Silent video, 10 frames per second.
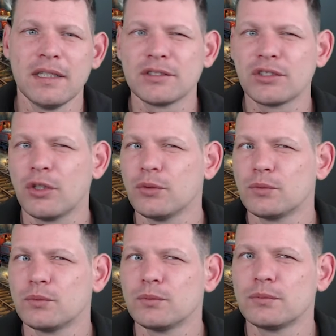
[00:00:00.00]
So
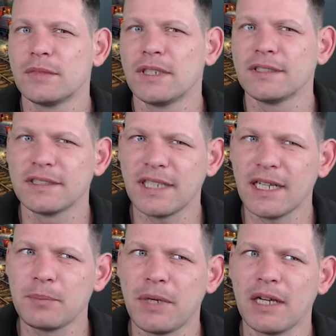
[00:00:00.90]
The
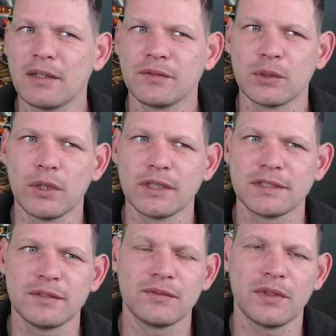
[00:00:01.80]
second part of the
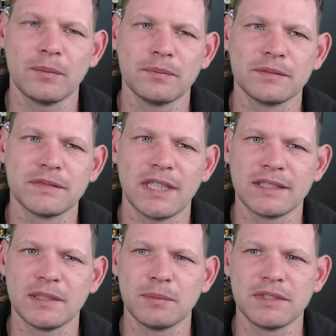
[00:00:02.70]
question from
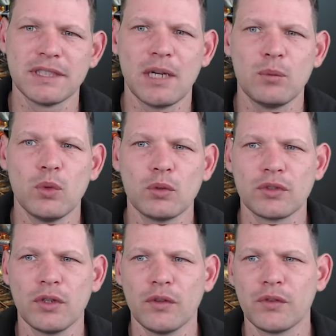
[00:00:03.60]
ChatGPT, I won't
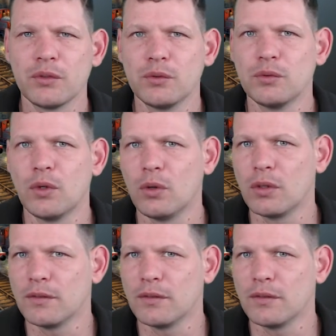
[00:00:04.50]
go through all